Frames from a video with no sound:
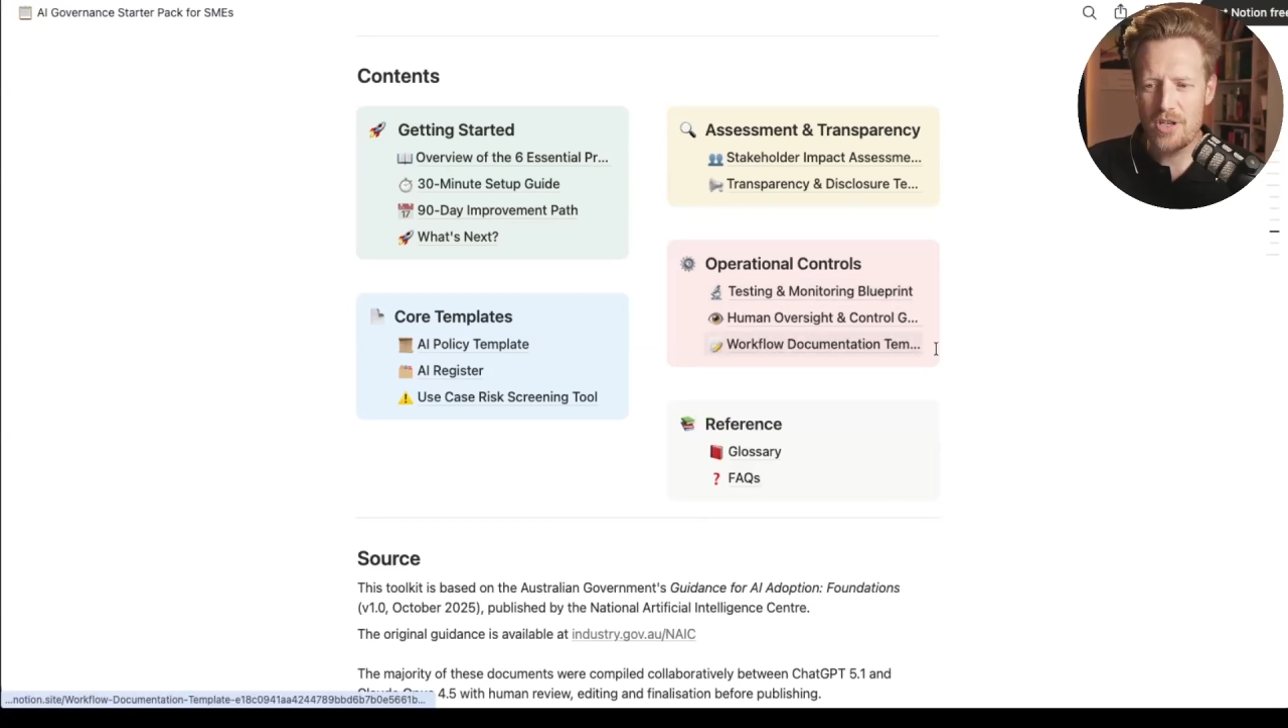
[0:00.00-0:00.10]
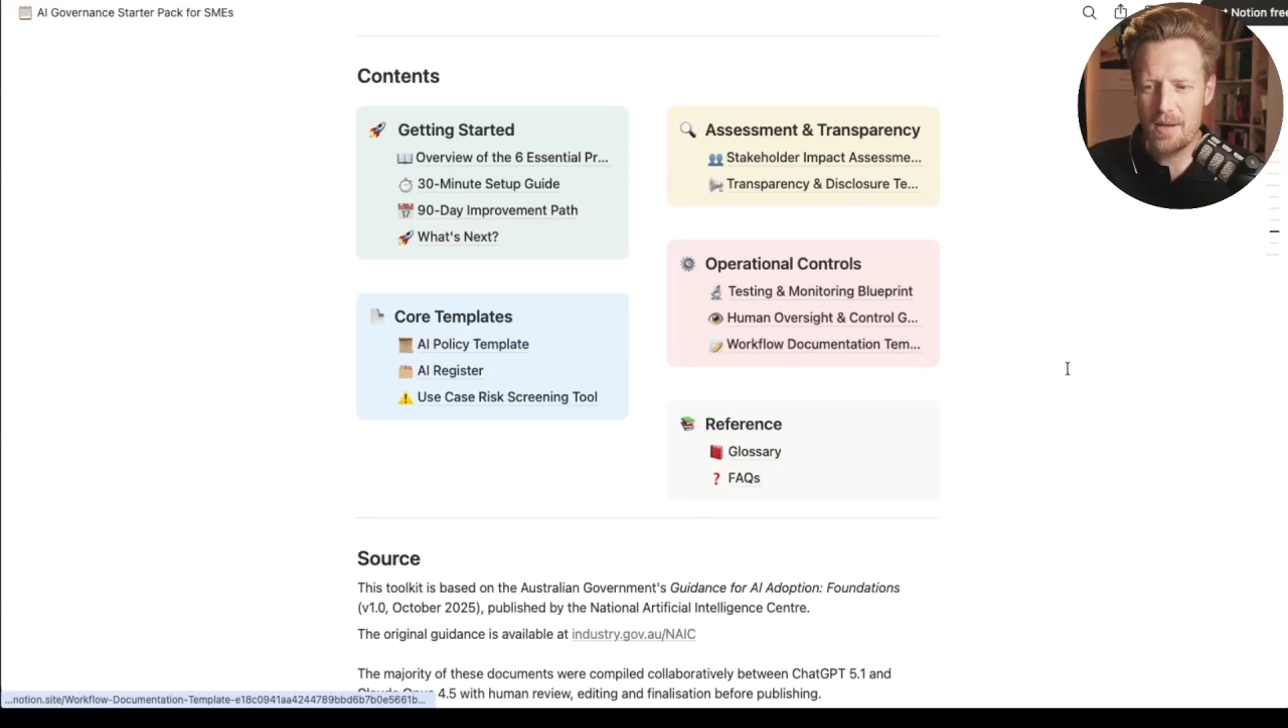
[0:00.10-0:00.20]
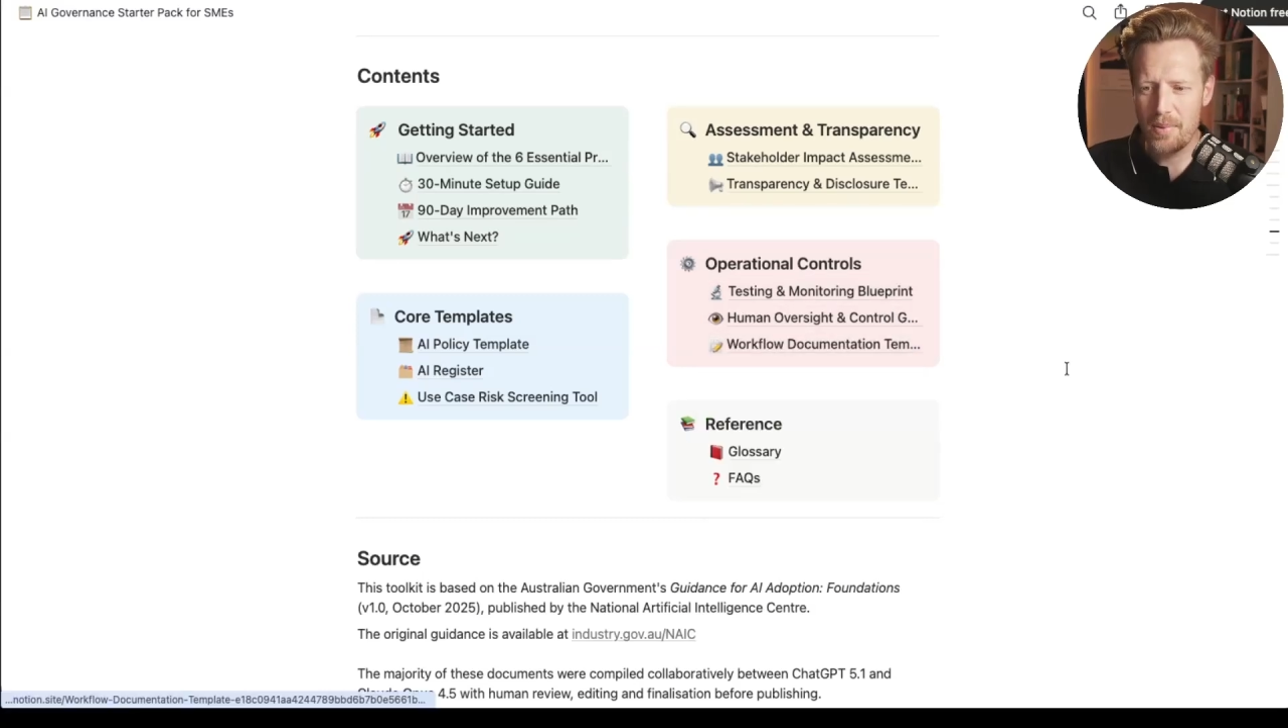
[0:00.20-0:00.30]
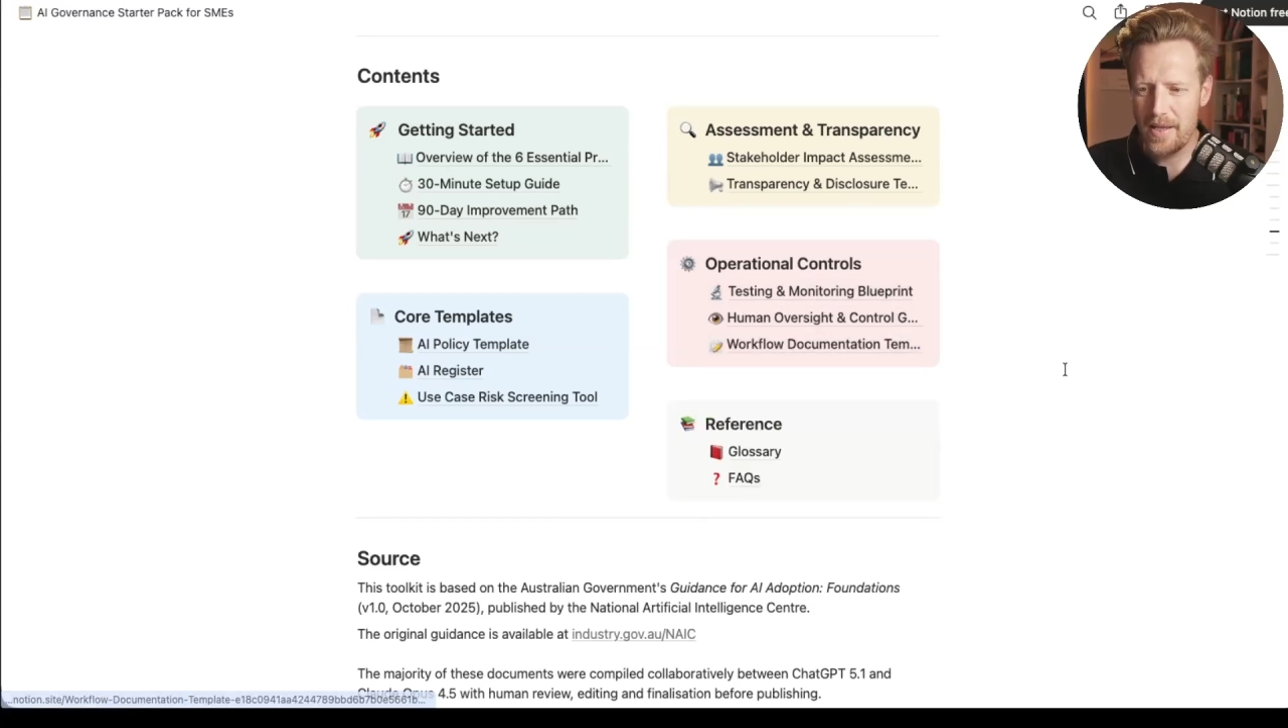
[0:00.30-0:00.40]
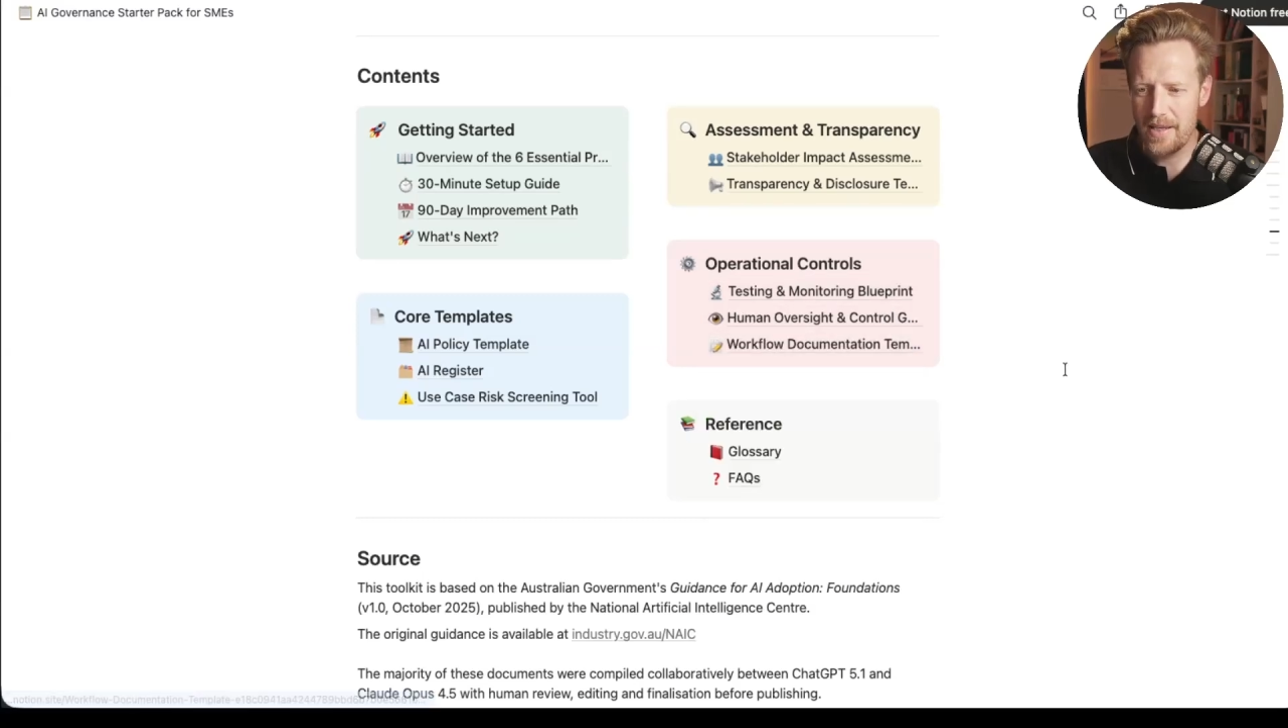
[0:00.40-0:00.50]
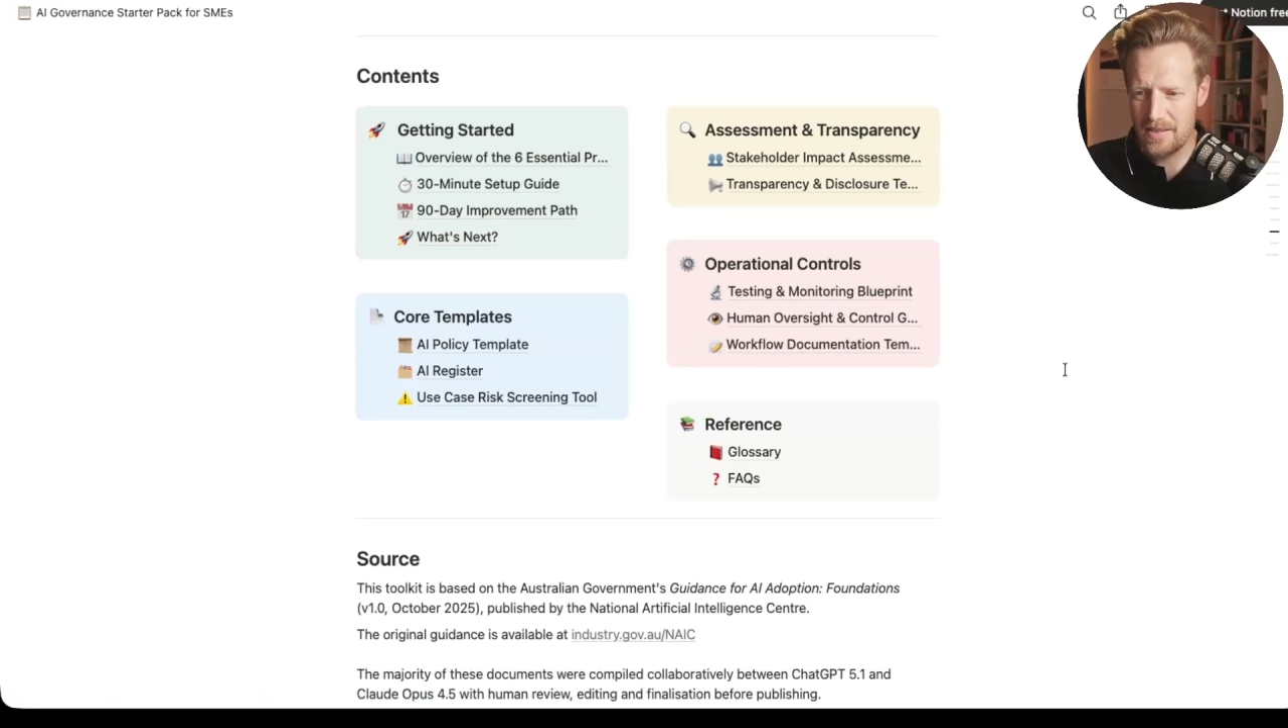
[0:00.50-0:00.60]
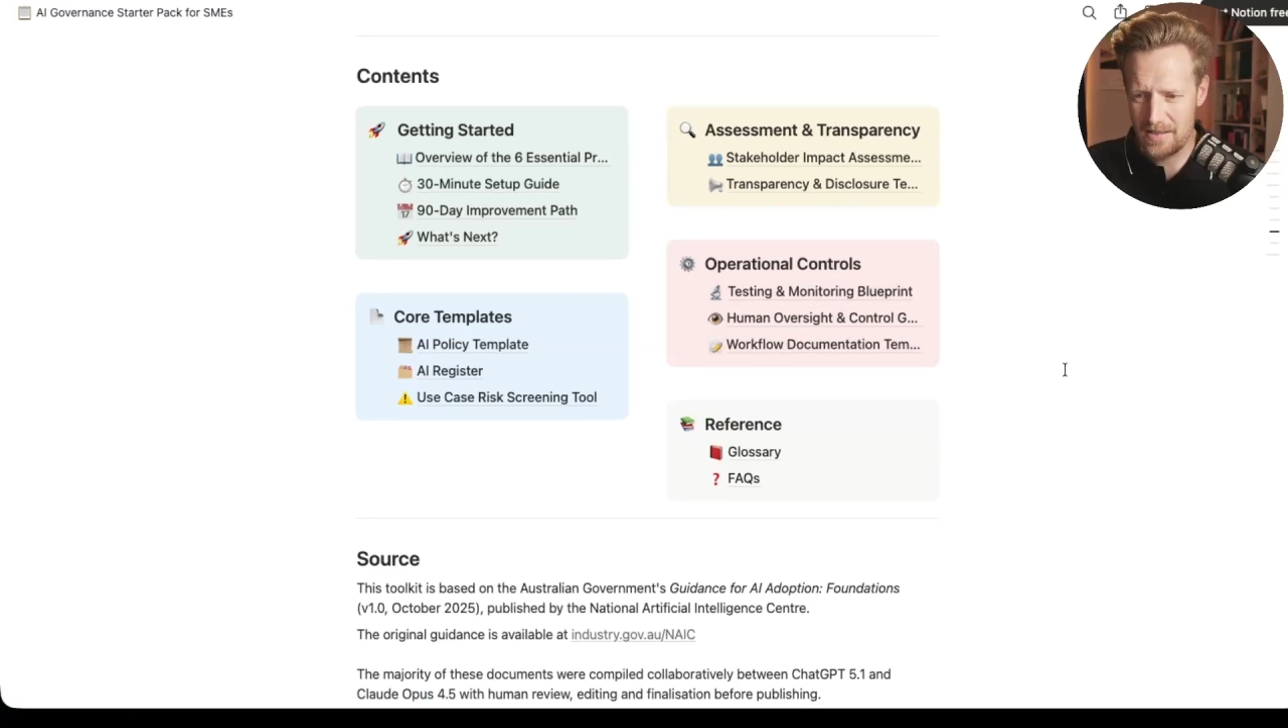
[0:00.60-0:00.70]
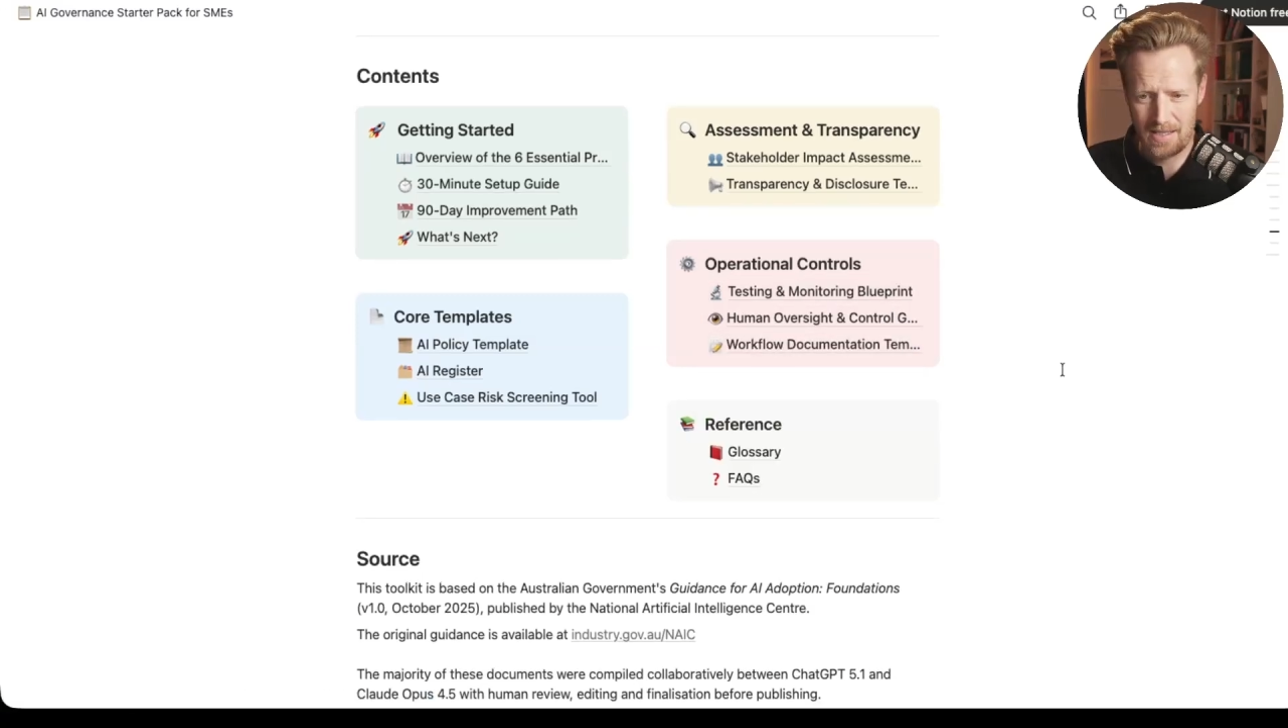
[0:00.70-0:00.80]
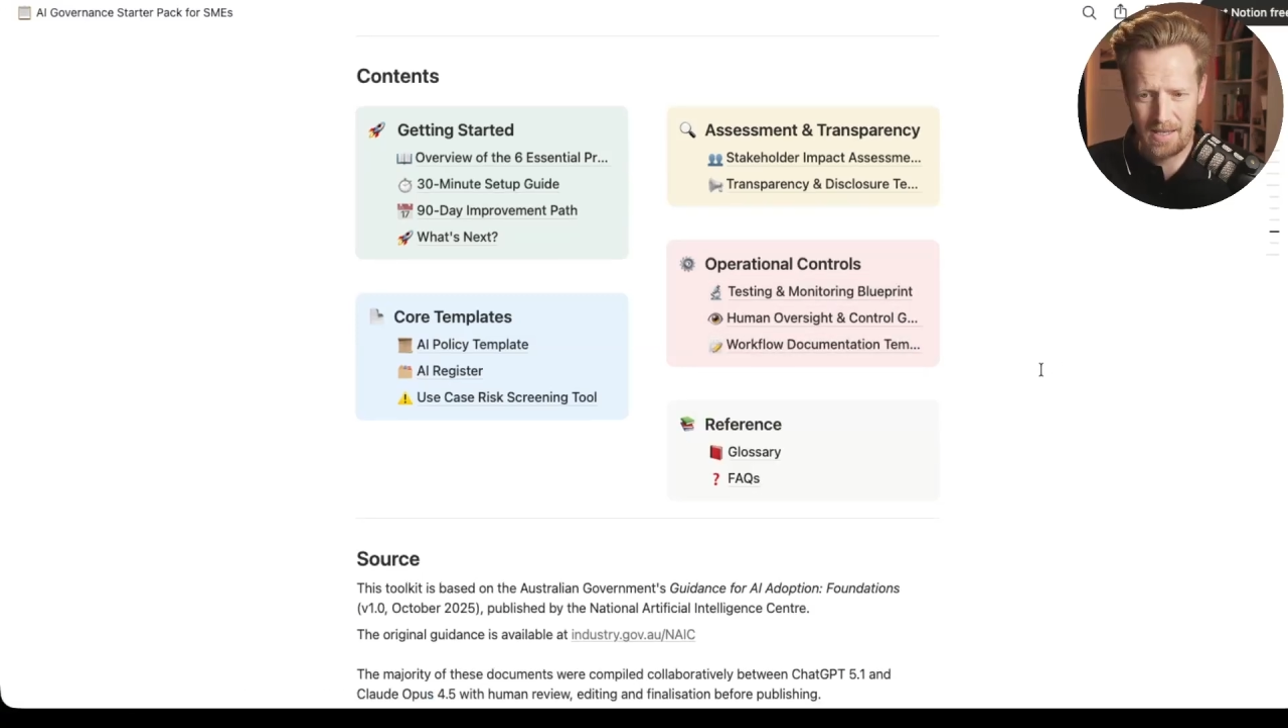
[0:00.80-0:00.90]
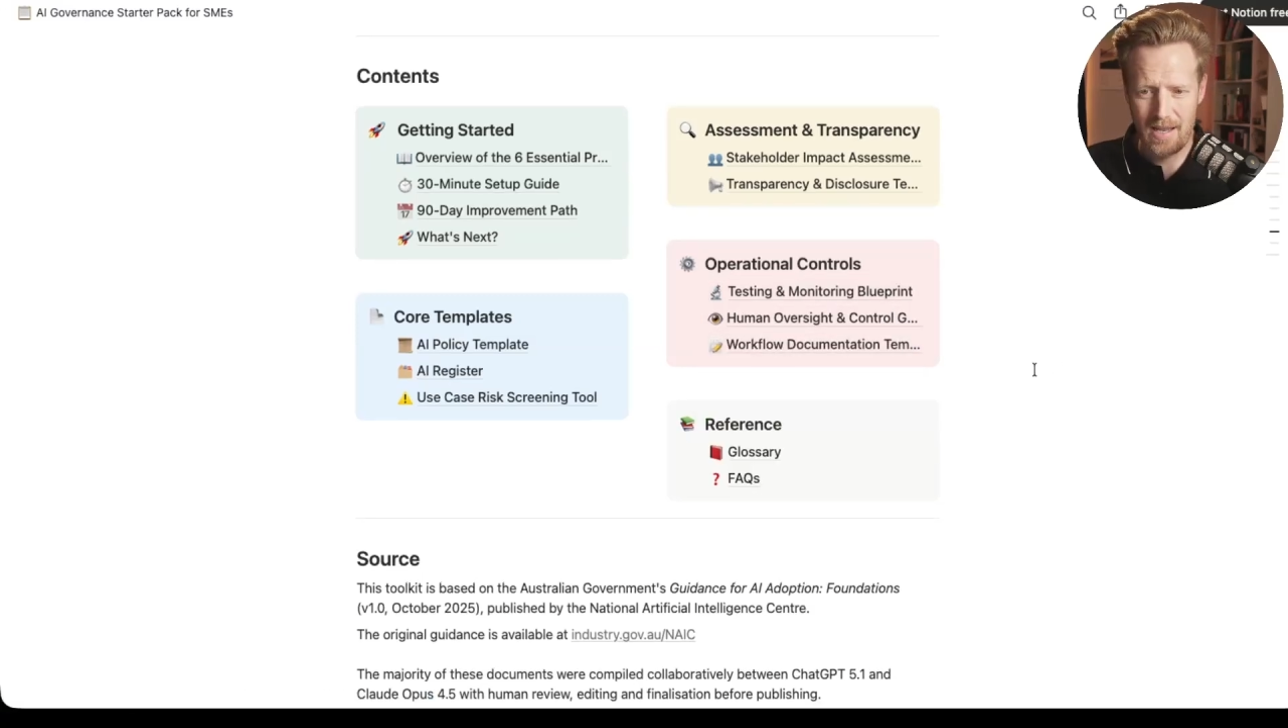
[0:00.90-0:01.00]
templates.